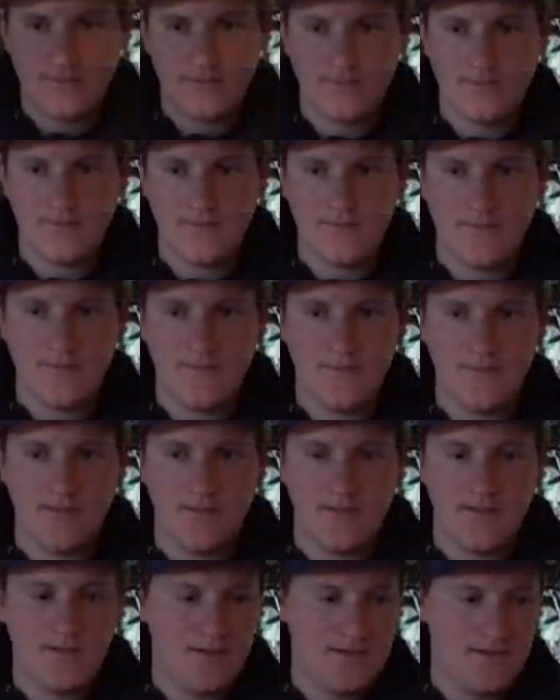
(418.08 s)

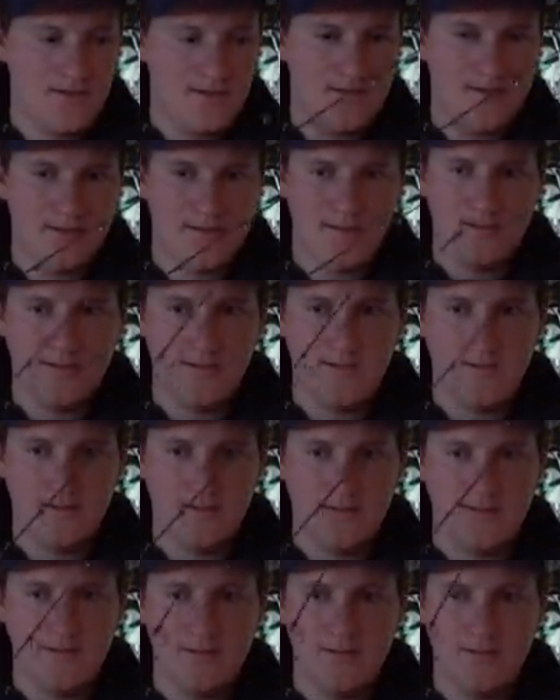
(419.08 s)

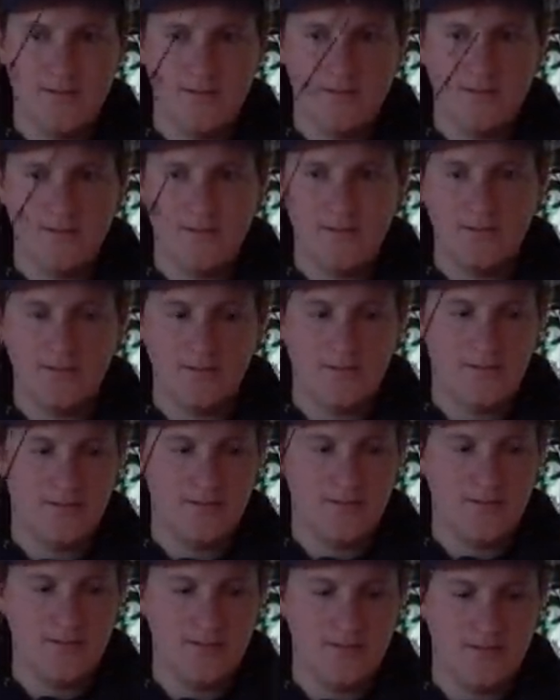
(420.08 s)

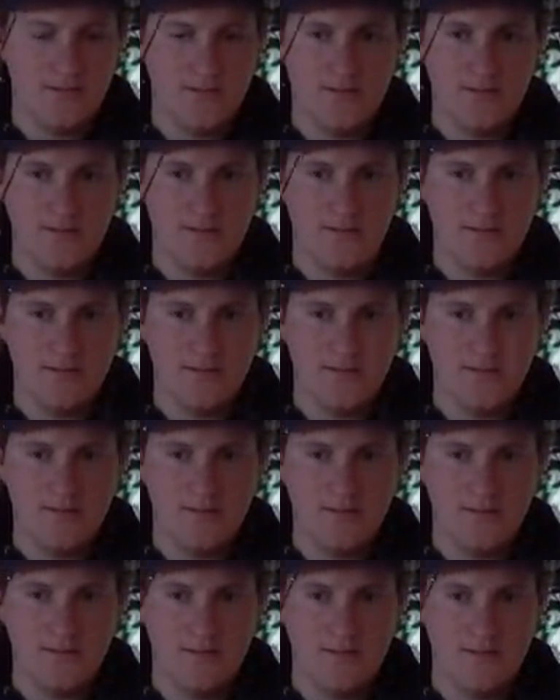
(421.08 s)

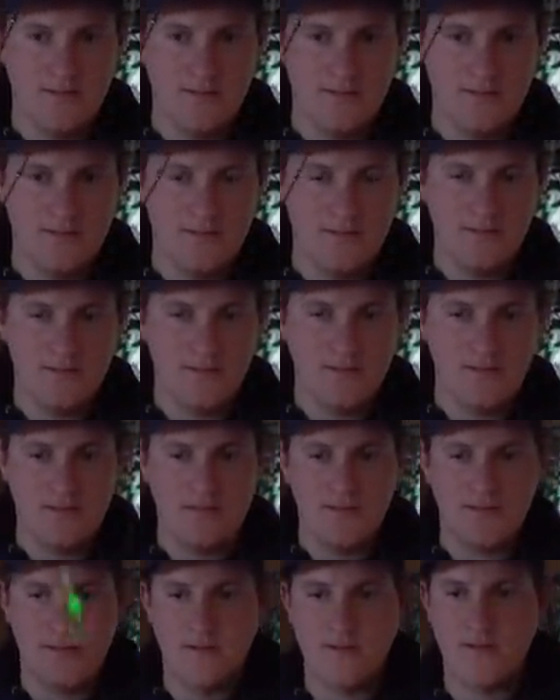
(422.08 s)

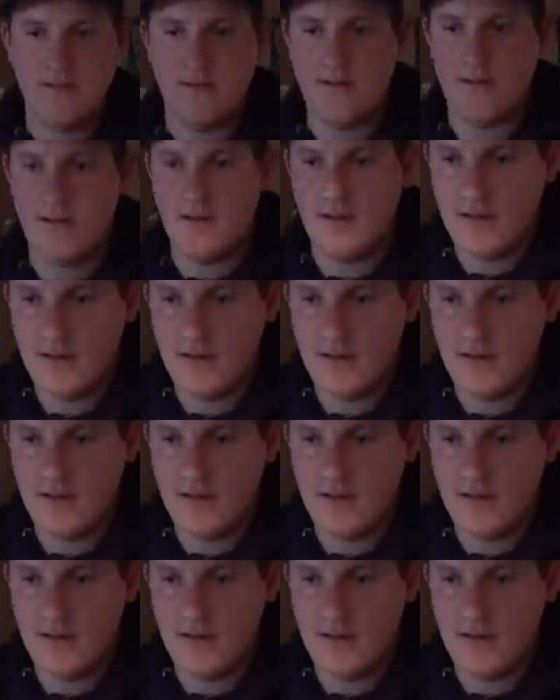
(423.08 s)
(no one is talking)